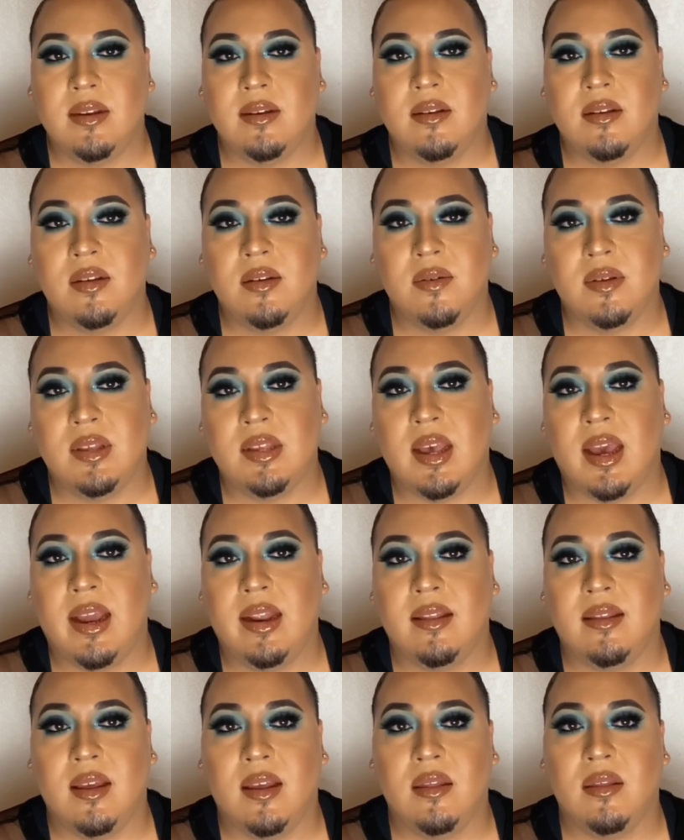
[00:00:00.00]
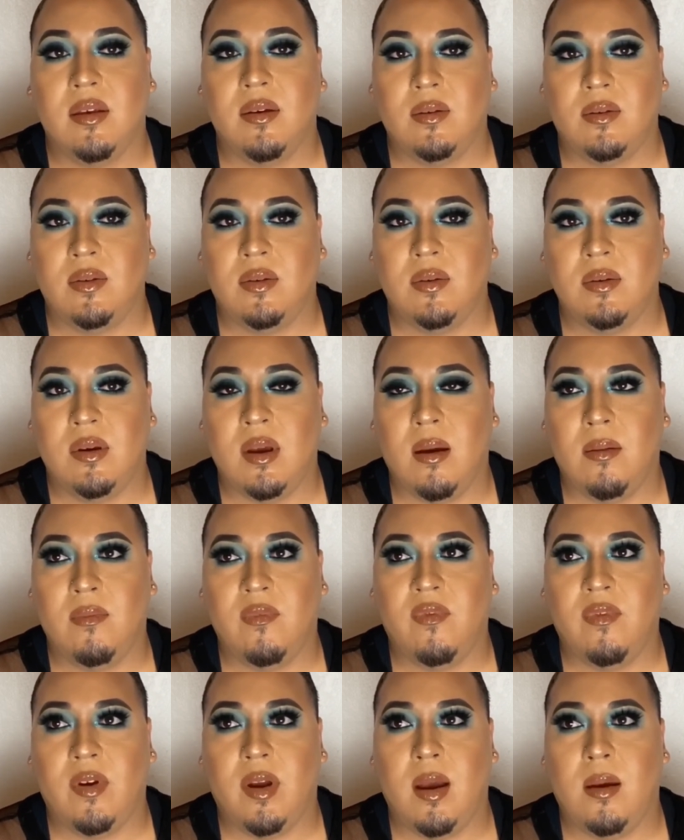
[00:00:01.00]
suicide than those who come
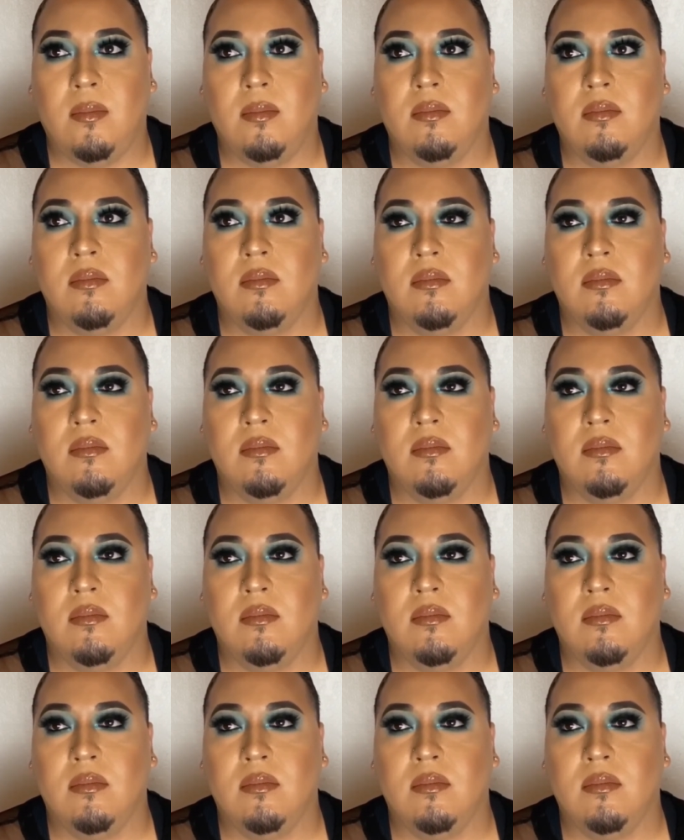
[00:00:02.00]
from